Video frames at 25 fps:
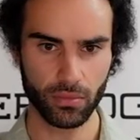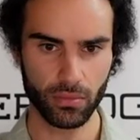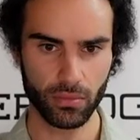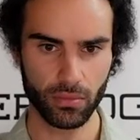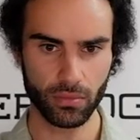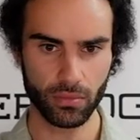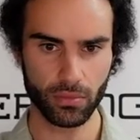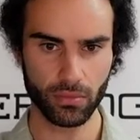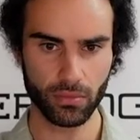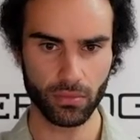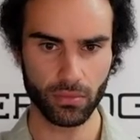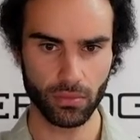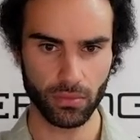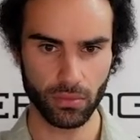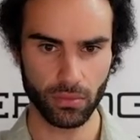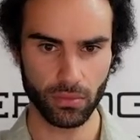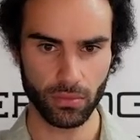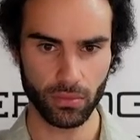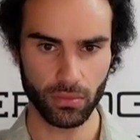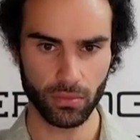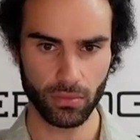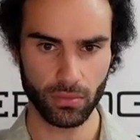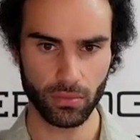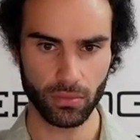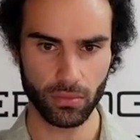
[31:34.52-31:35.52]

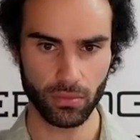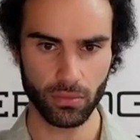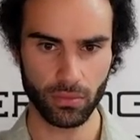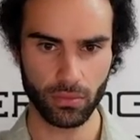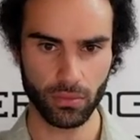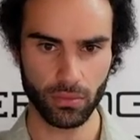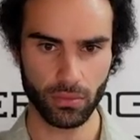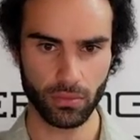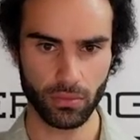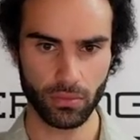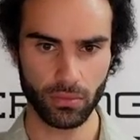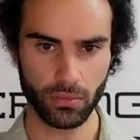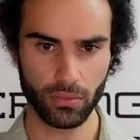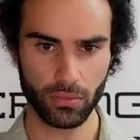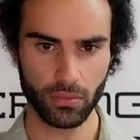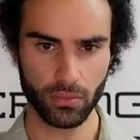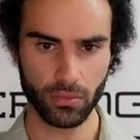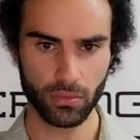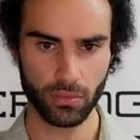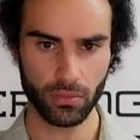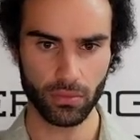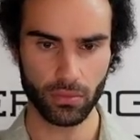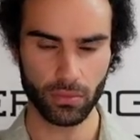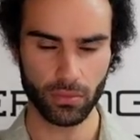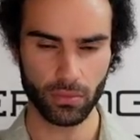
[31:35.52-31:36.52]

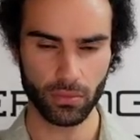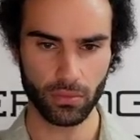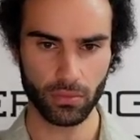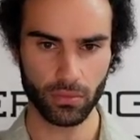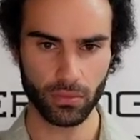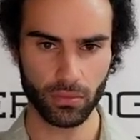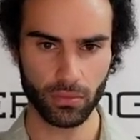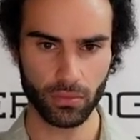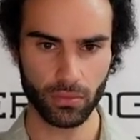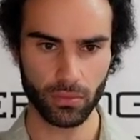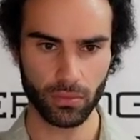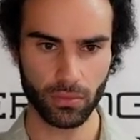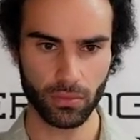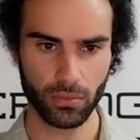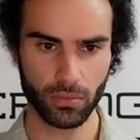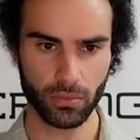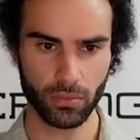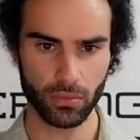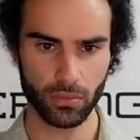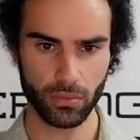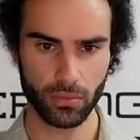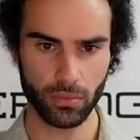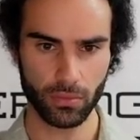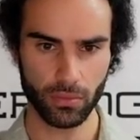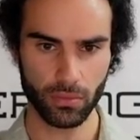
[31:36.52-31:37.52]

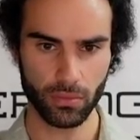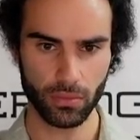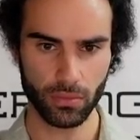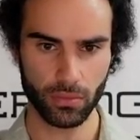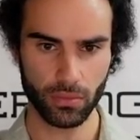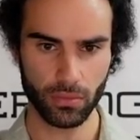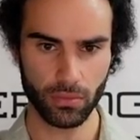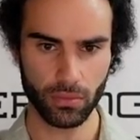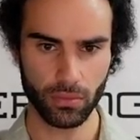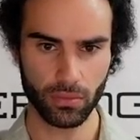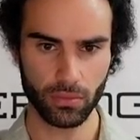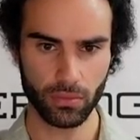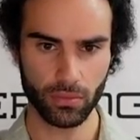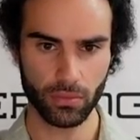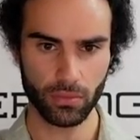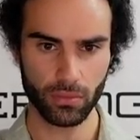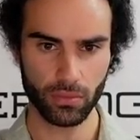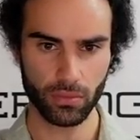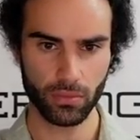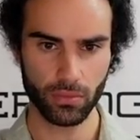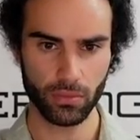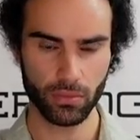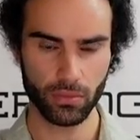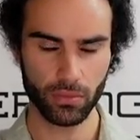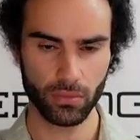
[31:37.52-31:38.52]

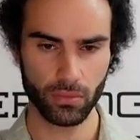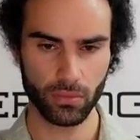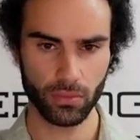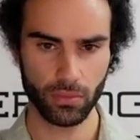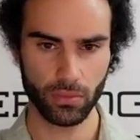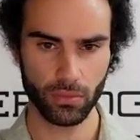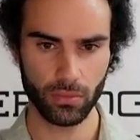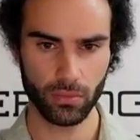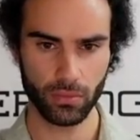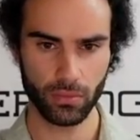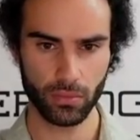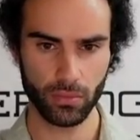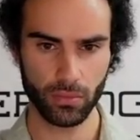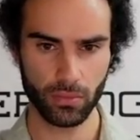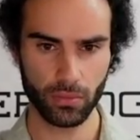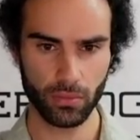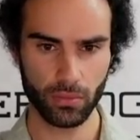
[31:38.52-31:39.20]
The person shown says nothing.